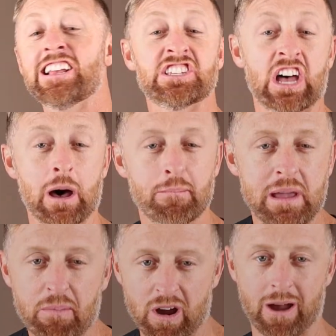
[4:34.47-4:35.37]

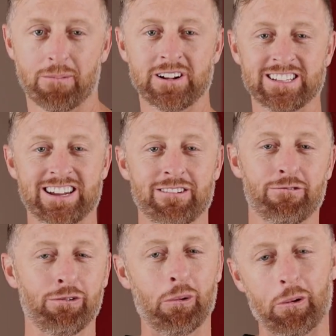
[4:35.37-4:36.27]
zombie properties here in
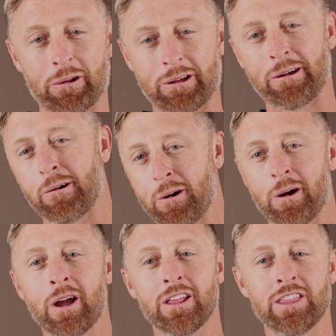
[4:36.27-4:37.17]
Florida, or
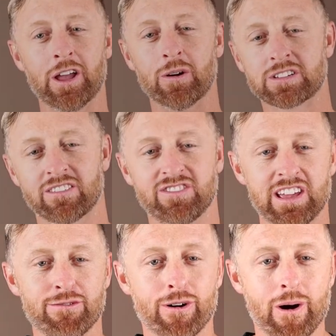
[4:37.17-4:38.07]
notice of
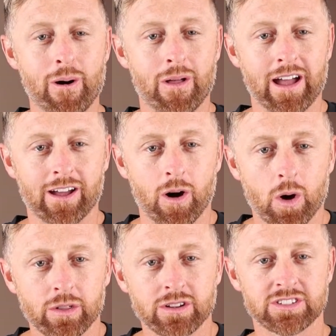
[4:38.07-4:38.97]
default, like
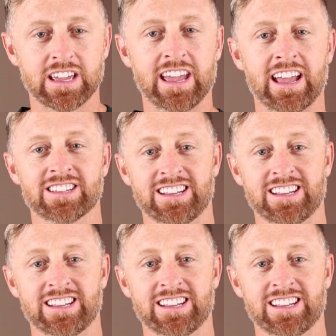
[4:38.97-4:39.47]
all those things.